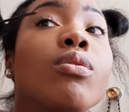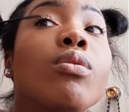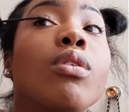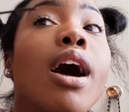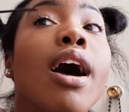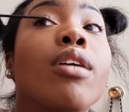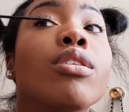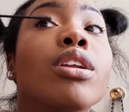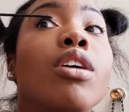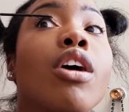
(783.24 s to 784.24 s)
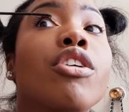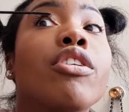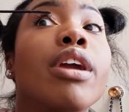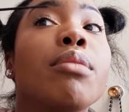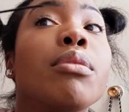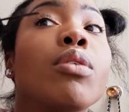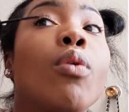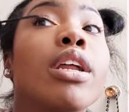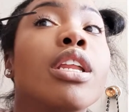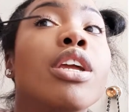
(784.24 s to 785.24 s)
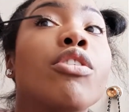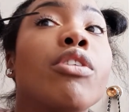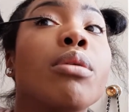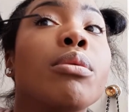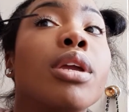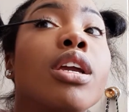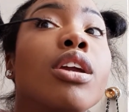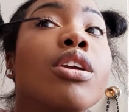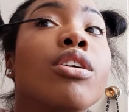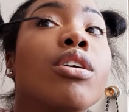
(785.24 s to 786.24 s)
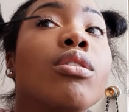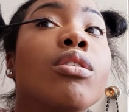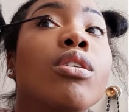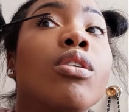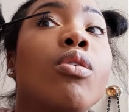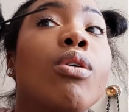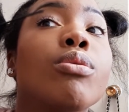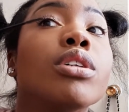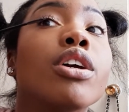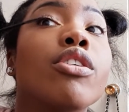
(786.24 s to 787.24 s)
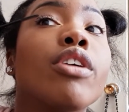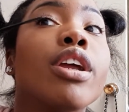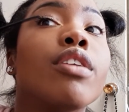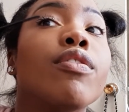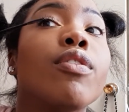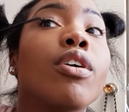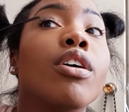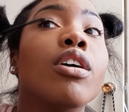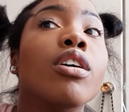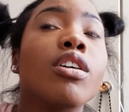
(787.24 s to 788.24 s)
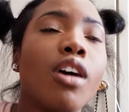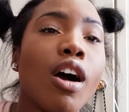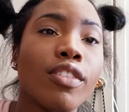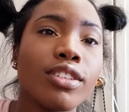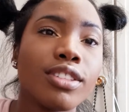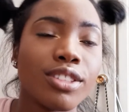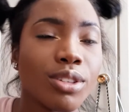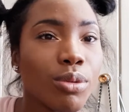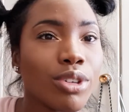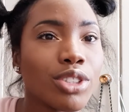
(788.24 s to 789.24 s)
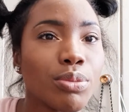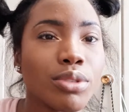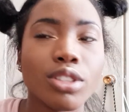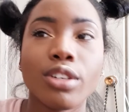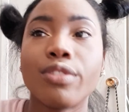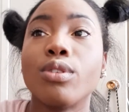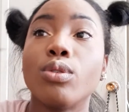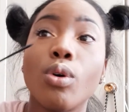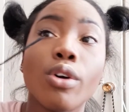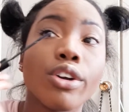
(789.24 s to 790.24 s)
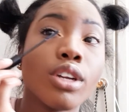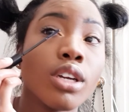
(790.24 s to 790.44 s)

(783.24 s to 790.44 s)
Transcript: How did God create me, and why did he create me? What was I created for? Obviously, to worship and serve the Lord.